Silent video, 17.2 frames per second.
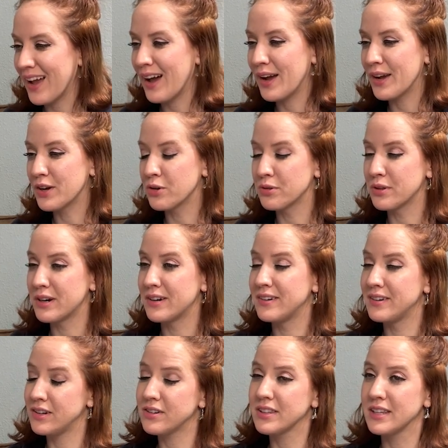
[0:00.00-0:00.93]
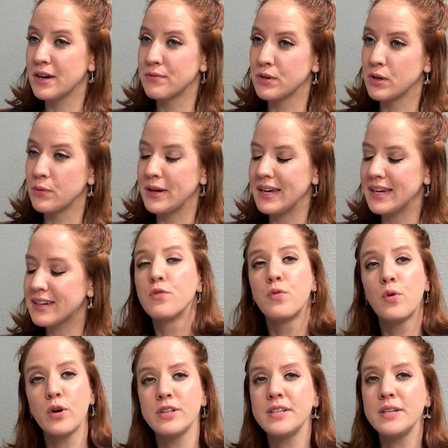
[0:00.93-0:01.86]
I go there nearly every week.
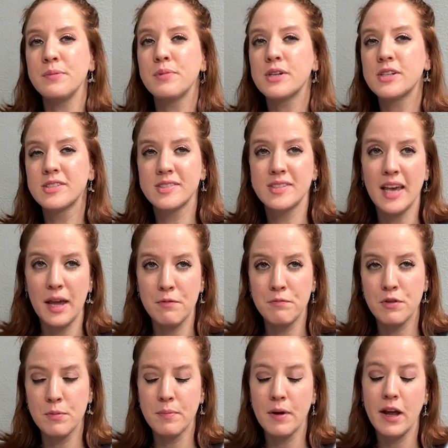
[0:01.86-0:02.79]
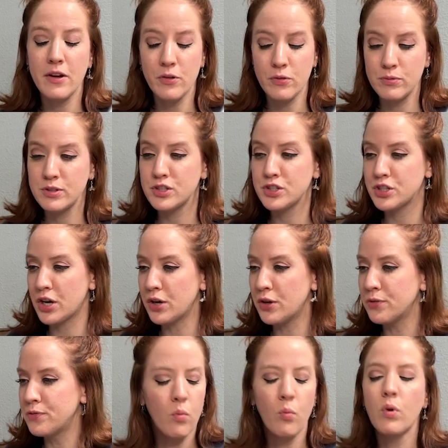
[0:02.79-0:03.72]
fourteen books came from my own shelf.